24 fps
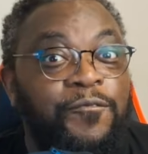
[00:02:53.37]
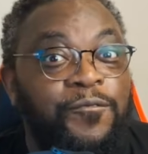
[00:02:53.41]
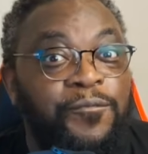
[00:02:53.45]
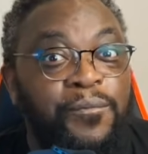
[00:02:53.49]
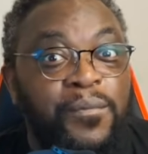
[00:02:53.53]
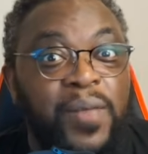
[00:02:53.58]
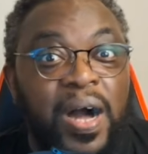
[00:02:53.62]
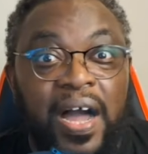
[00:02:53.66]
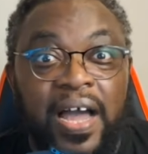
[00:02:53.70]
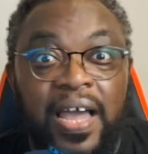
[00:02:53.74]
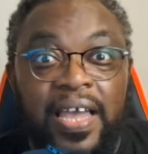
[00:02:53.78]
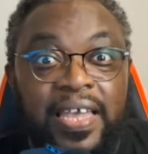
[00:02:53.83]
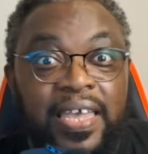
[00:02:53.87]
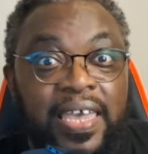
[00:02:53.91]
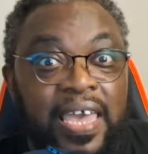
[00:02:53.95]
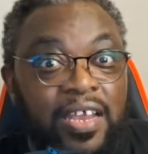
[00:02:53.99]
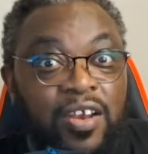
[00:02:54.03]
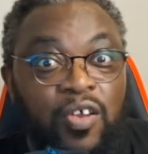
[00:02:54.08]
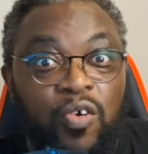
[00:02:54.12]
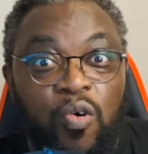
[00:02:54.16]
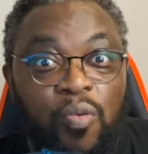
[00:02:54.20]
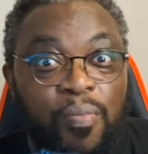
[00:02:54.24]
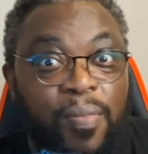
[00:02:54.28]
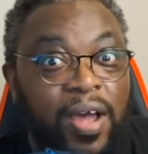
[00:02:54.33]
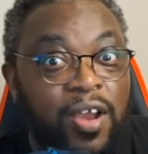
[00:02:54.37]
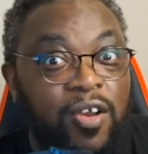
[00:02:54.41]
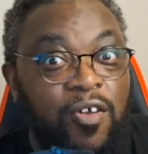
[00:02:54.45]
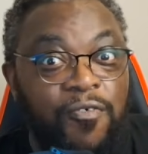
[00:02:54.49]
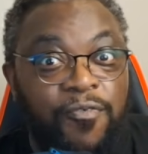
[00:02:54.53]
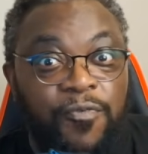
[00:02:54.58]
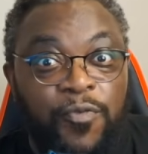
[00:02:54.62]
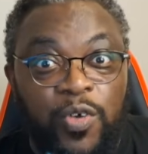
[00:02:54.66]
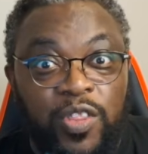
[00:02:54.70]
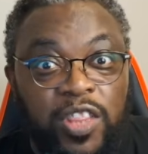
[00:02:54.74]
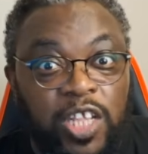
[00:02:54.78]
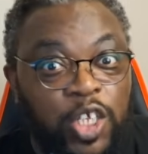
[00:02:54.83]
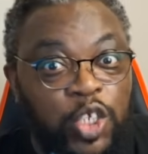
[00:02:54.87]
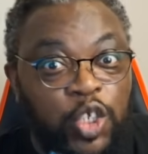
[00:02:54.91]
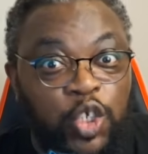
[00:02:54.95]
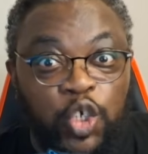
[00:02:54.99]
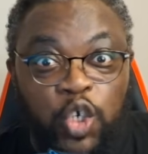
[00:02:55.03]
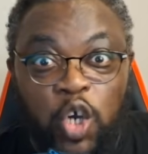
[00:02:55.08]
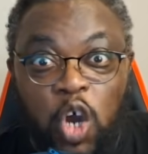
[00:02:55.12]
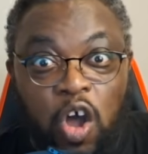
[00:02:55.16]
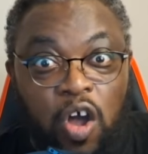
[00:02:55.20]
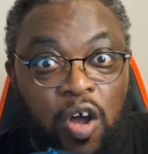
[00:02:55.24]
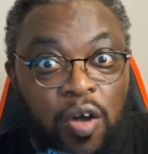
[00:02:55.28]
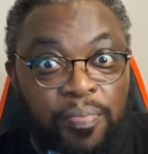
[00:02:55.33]
by Kelly Khumalo for the
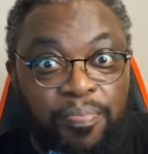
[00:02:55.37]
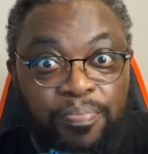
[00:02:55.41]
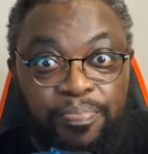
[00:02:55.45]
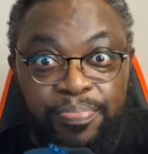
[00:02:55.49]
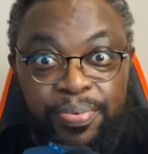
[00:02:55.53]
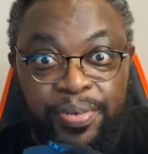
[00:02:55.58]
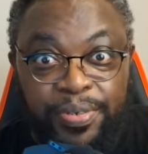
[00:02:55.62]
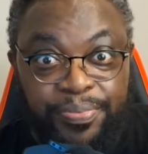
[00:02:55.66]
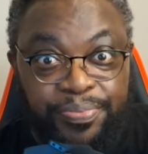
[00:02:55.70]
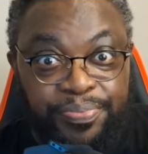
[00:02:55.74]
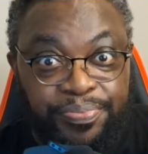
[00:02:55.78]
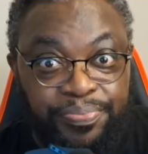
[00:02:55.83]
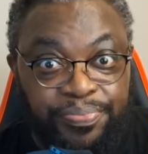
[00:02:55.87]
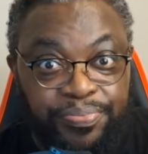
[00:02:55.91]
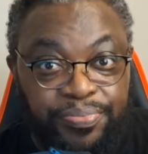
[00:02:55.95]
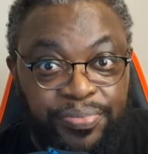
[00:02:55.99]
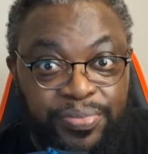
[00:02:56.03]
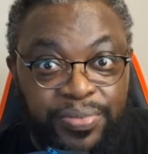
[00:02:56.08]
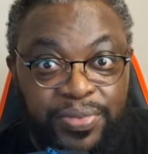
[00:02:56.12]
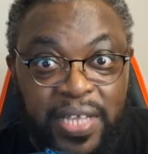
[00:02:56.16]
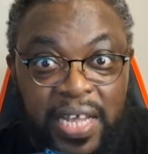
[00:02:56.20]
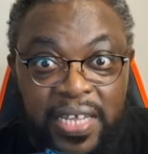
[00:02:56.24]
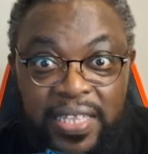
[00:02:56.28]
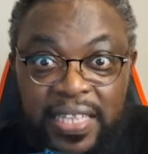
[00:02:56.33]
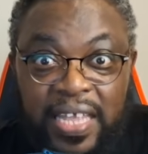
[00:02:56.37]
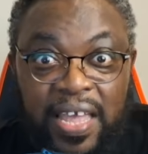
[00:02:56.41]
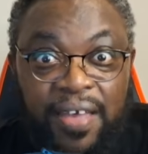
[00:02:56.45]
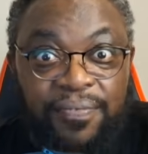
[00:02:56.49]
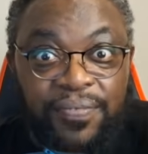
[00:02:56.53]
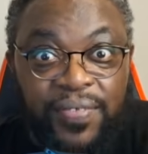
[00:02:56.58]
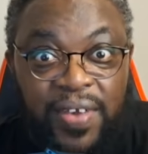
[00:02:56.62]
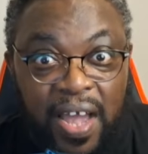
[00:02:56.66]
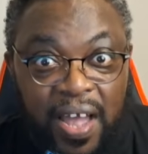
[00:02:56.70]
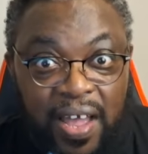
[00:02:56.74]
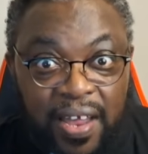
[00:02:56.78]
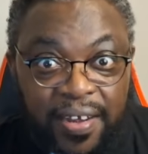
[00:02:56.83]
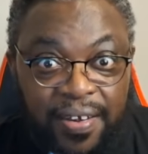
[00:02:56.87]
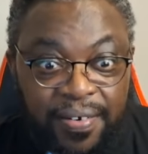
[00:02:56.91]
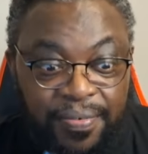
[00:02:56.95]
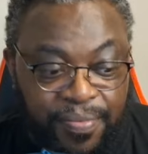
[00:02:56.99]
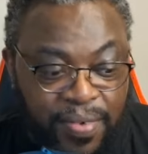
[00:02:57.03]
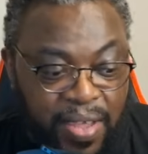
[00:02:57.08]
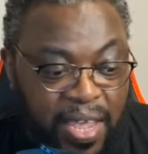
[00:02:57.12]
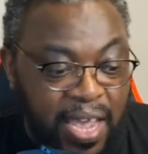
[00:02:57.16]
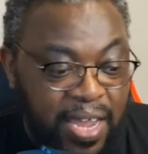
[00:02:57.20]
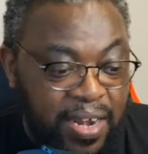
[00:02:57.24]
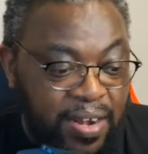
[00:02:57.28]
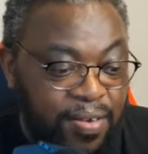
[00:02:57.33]
job that they've done.
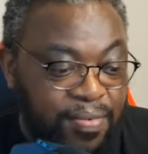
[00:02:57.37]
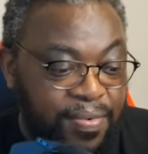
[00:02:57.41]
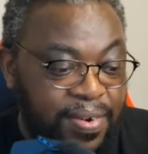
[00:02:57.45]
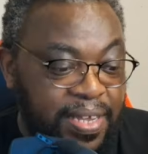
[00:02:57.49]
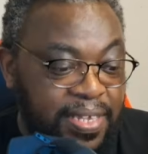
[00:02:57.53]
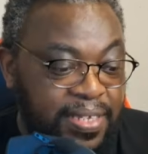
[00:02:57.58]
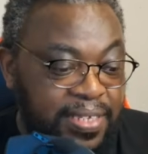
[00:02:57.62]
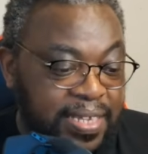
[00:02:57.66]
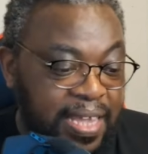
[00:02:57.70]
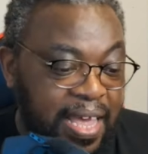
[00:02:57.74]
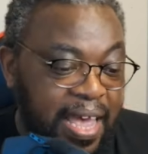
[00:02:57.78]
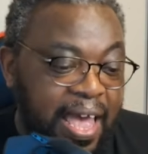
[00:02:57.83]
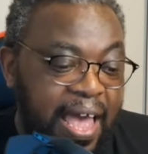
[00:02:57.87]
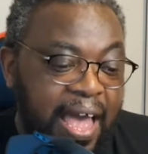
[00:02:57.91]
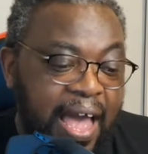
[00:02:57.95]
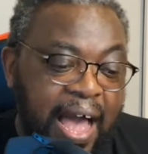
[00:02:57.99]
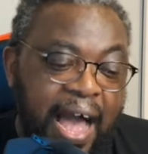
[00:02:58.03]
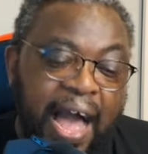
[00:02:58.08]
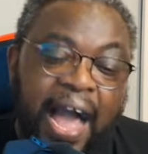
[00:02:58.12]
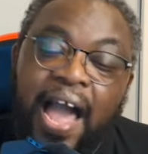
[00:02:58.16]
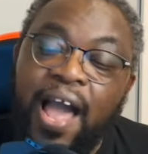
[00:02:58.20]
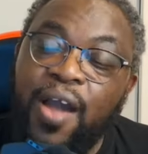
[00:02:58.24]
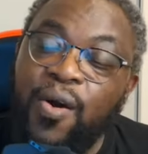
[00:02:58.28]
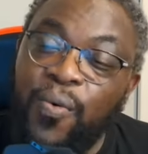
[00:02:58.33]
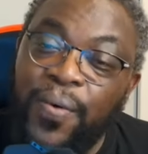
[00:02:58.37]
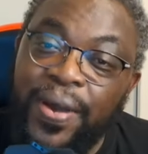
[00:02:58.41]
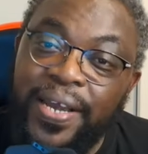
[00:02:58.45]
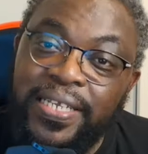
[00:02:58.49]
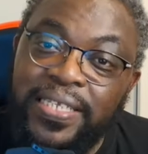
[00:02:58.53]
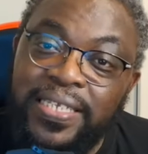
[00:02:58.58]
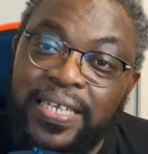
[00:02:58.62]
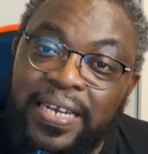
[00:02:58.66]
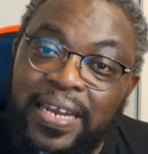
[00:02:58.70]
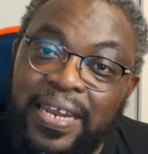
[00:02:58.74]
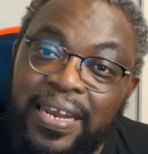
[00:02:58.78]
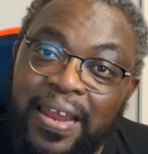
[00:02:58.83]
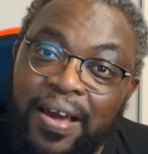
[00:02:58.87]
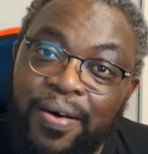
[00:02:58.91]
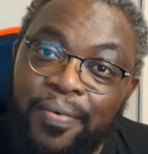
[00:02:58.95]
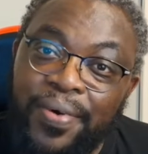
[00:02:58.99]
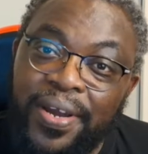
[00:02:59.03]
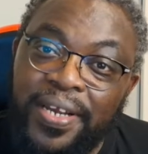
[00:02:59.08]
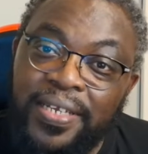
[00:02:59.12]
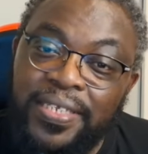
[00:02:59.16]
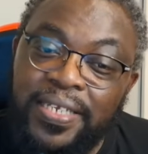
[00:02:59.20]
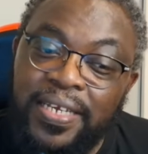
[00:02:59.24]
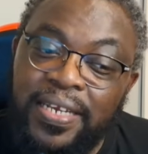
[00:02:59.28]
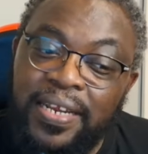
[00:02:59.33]
Anyways, I waited and I
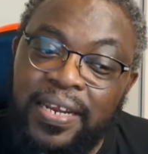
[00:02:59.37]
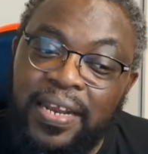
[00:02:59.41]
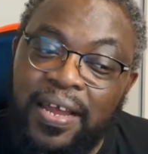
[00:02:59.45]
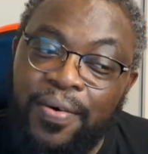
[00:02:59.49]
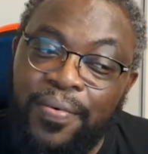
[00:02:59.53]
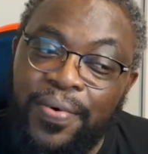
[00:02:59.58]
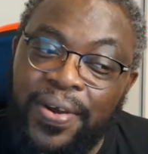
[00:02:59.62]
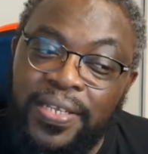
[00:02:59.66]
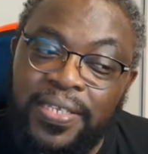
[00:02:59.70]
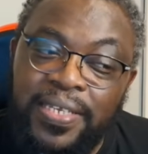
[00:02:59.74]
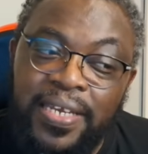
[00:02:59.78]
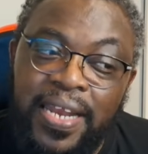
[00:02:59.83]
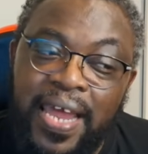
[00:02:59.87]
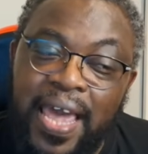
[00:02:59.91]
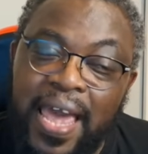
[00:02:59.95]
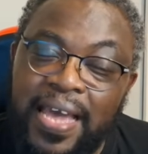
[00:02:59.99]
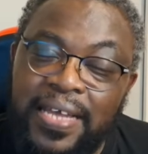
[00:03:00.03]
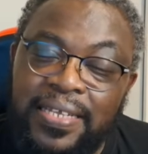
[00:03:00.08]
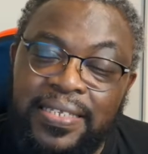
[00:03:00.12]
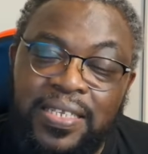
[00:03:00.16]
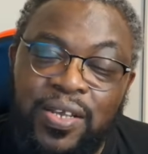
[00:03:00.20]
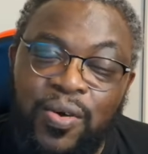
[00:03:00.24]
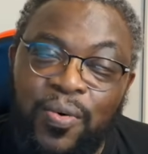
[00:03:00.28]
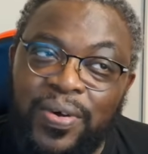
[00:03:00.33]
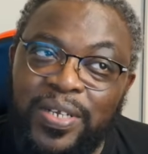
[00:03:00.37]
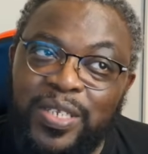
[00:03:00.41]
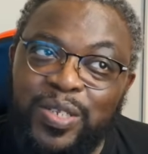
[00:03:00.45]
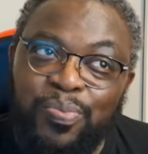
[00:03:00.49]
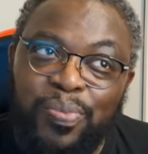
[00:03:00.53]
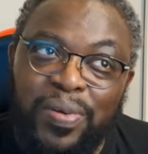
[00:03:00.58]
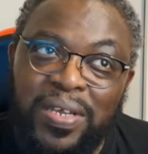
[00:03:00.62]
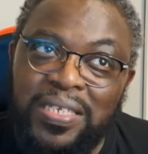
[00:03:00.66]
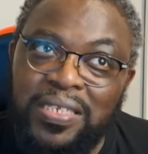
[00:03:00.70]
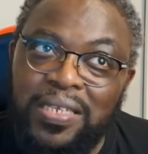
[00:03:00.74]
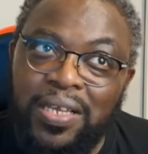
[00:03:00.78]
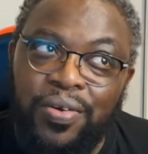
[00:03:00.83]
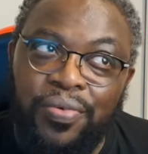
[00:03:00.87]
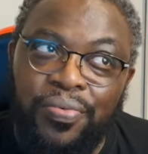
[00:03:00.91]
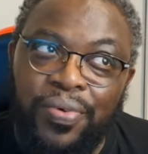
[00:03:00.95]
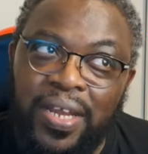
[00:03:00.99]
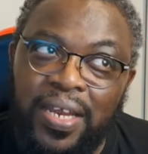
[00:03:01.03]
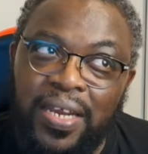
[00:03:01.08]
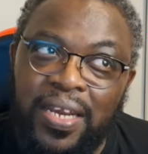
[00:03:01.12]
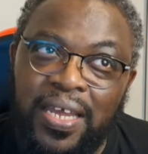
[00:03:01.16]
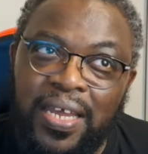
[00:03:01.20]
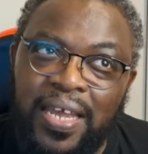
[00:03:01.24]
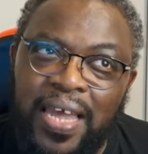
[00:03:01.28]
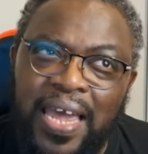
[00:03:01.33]
waited and I waited as he was busy
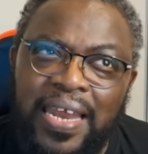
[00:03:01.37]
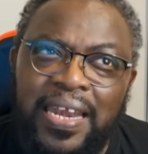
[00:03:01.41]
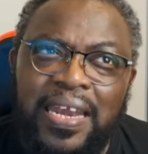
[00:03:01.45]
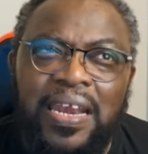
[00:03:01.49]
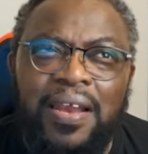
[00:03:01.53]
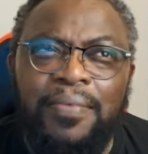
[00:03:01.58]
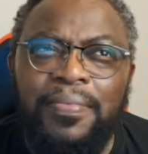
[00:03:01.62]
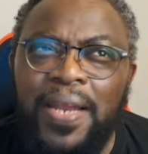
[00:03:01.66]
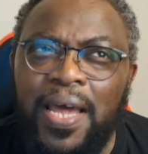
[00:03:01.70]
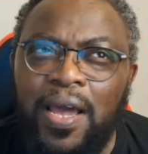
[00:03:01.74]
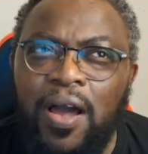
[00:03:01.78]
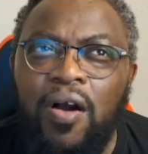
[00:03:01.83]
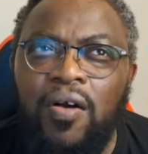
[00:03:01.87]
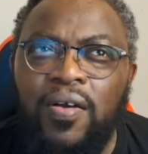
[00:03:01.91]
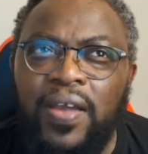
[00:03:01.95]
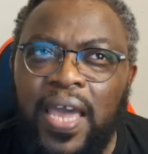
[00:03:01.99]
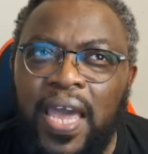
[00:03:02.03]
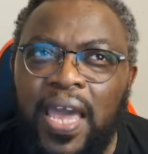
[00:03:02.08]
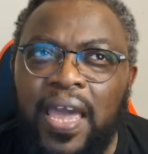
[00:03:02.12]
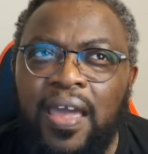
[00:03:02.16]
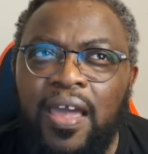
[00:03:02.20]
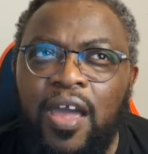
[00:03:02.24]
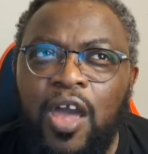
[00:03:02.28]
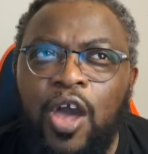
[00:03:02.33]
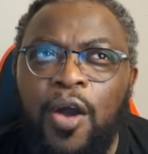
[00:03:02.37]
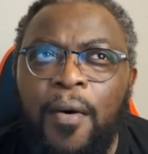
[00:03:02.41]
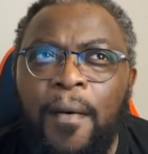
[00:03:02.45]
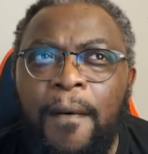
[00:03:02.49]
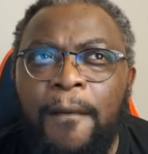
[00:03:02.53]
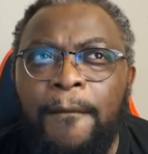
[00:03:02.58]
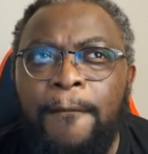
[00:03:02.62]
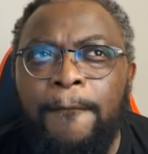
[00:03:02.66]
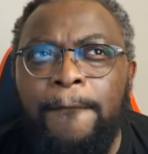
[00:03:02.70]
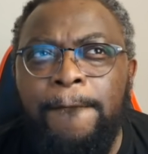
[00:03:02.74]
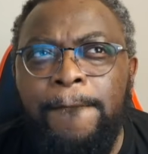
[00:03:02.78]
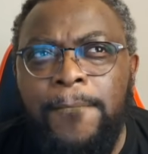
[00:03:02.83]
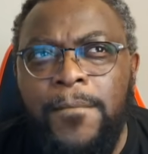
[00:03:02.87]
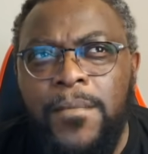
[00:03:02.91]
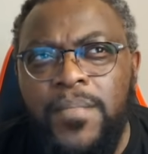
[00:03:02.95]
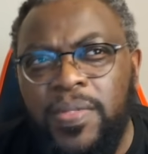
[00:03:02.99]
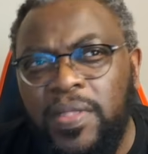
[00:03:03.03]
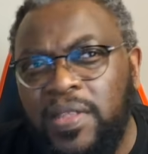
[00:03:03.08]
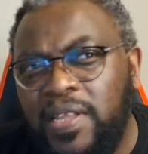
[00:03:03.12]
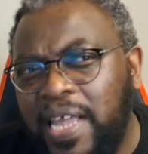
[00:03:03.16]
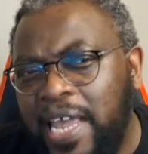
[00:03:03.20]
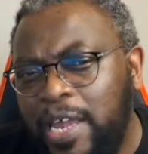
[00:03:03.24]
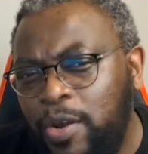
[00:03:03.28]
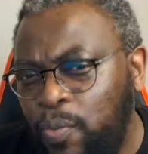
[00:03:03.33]
reading. And then I'm like, okay,
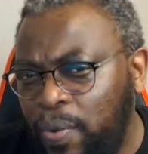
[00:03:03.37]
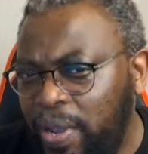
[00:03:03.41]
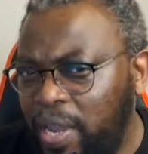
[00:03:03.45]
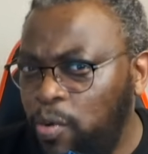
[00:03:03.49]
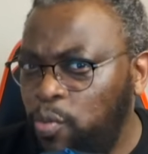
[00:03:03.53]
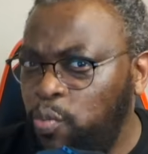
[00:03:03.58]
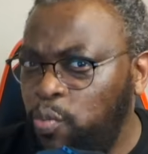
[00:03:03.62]
can we